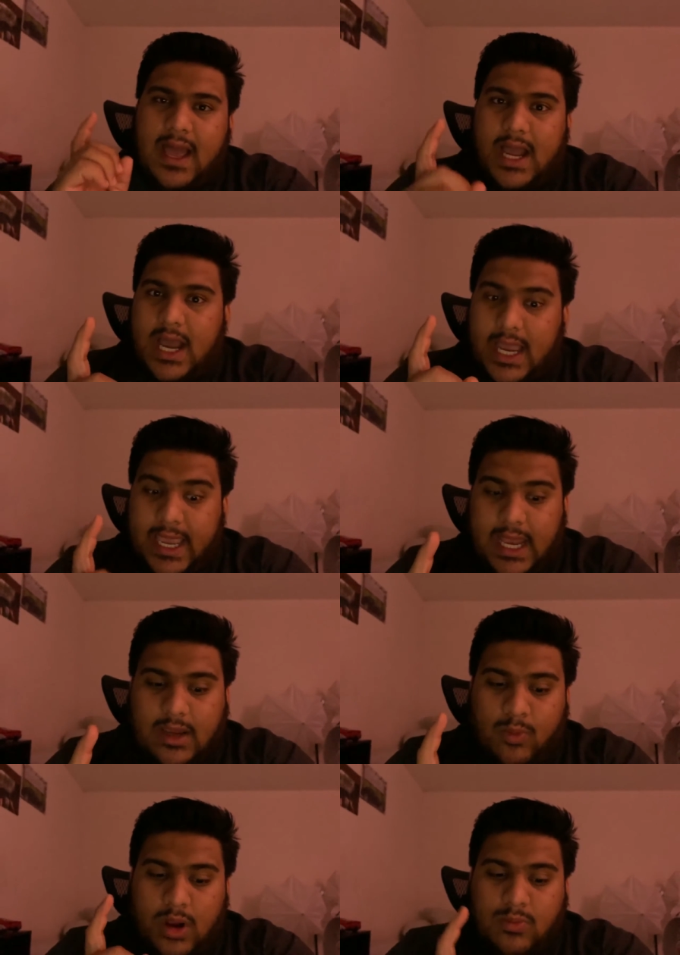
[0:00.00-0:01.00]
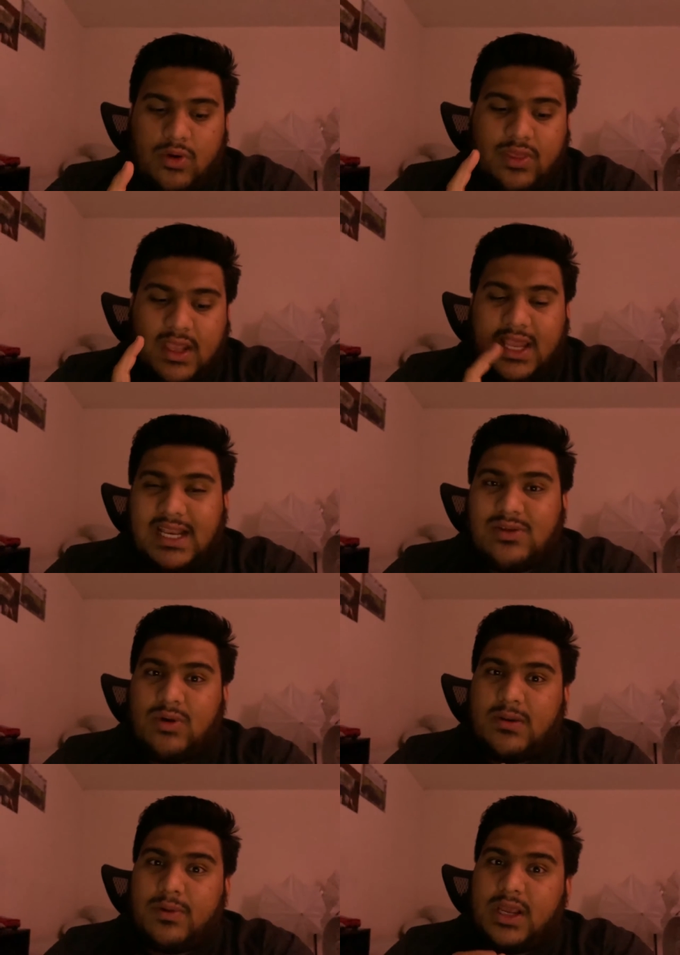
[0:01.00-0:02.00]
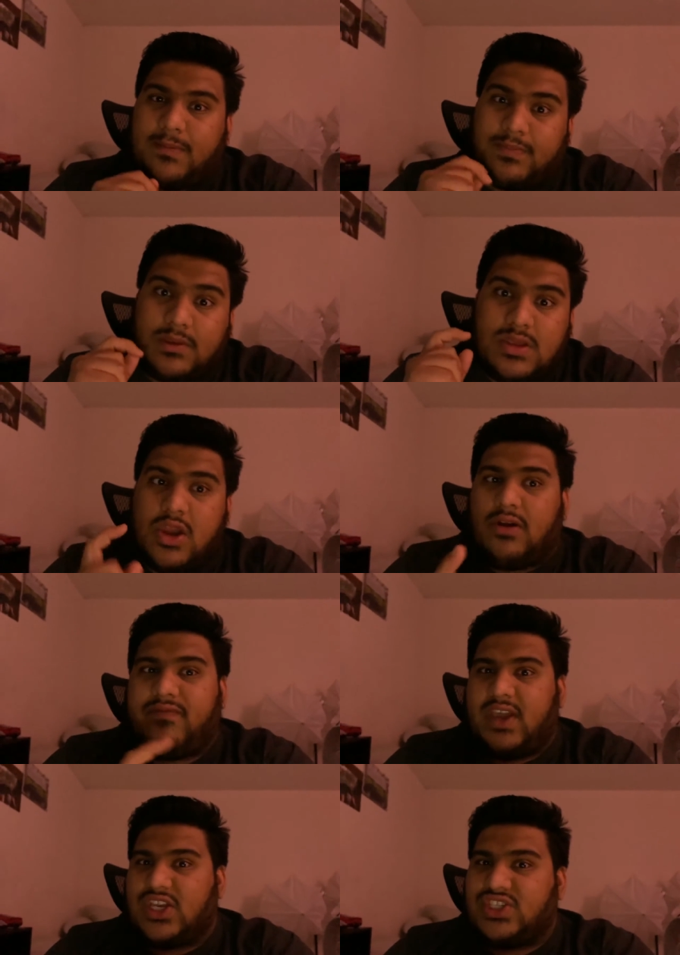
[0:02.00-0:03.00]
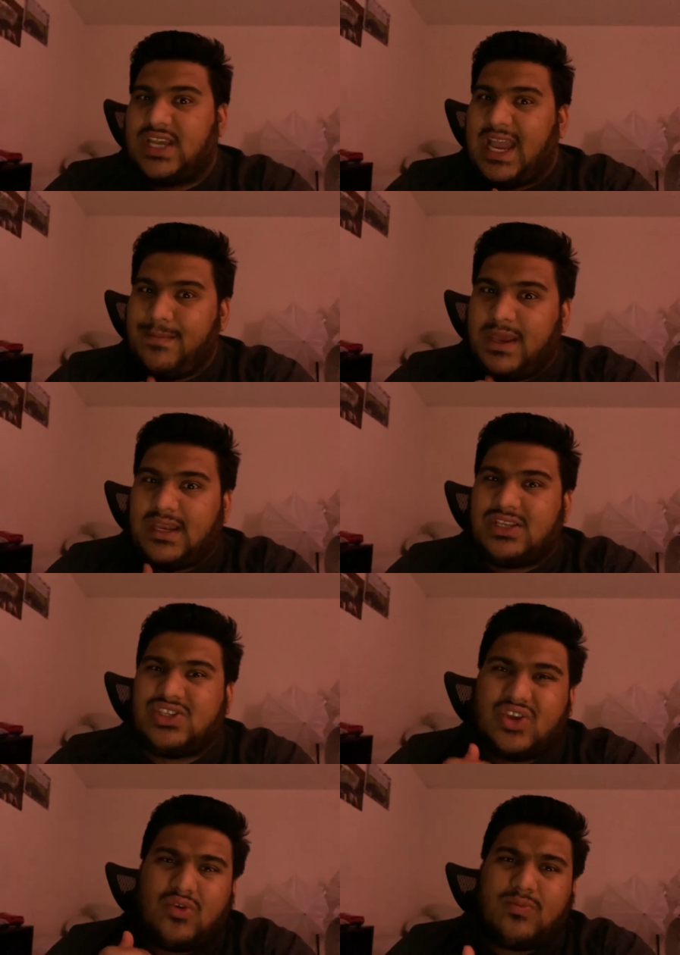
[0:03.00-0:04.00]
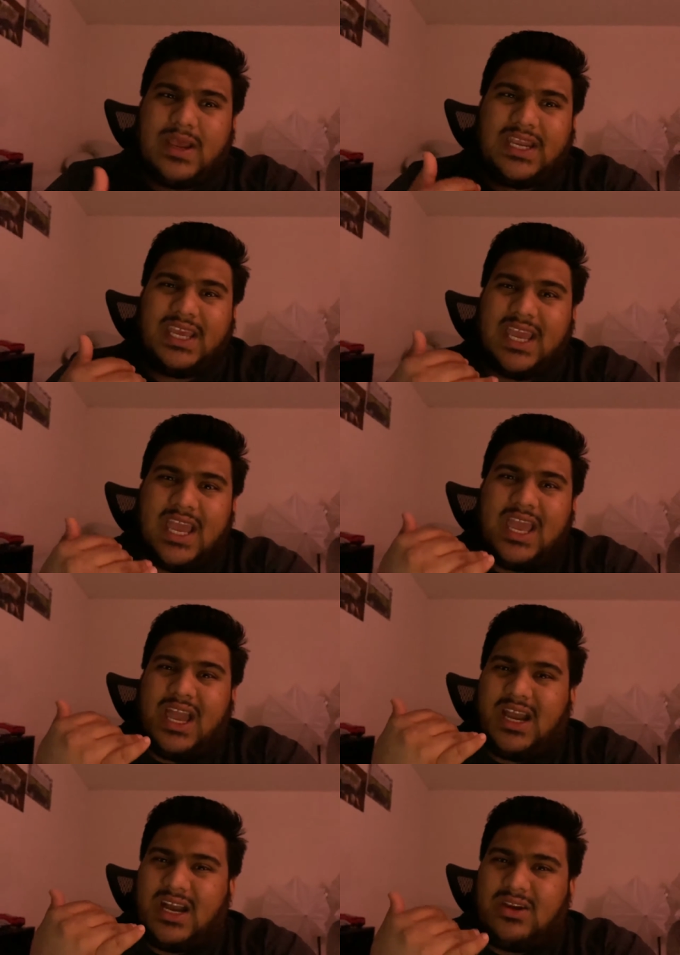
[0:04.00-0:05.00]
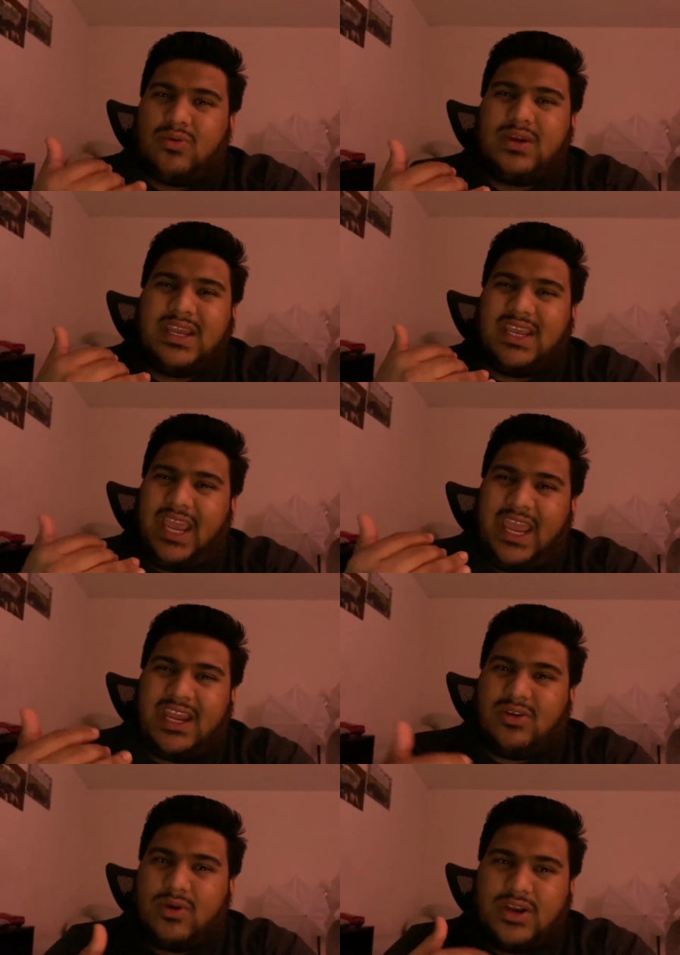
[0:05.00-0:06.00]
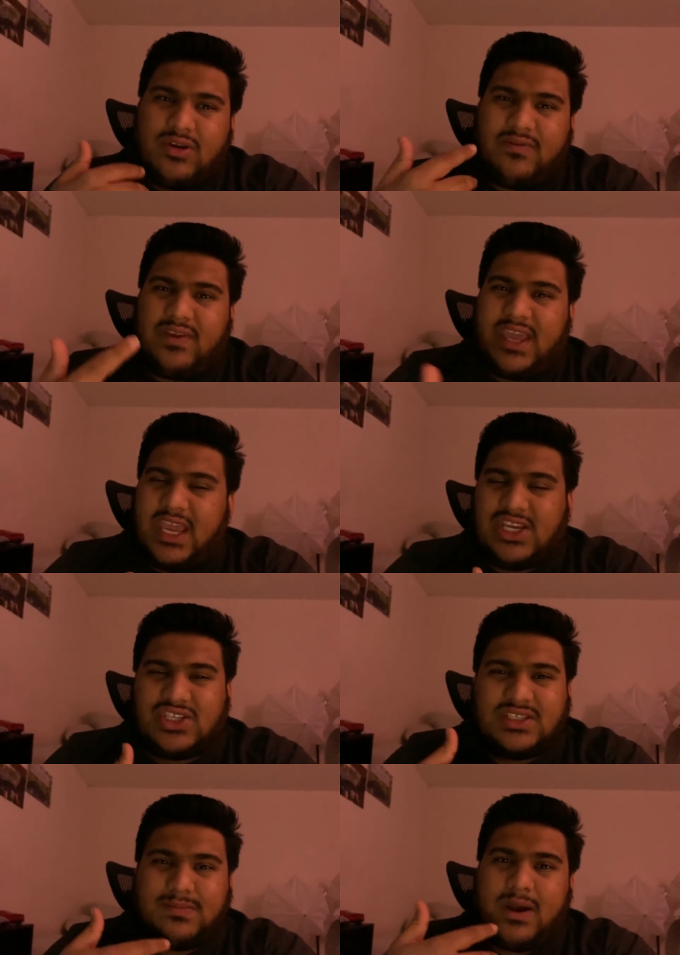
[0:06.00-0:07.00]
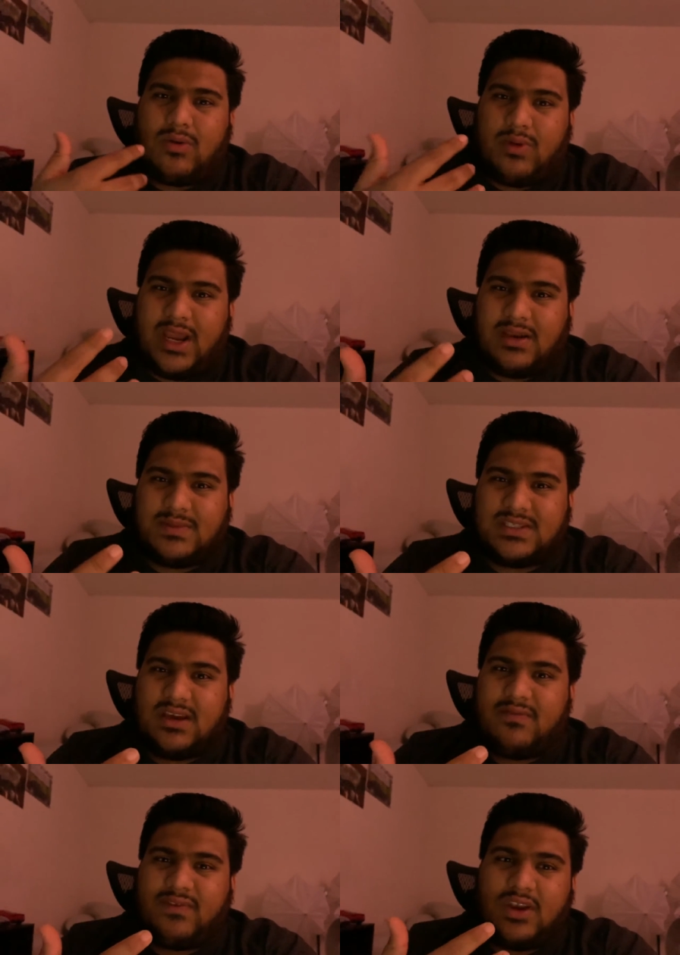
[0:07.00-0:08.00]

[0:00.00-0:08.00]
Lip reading: Again, one more thing that I do want to bring up, notifications. I'm getting so many annoying Android notifications about random stuff.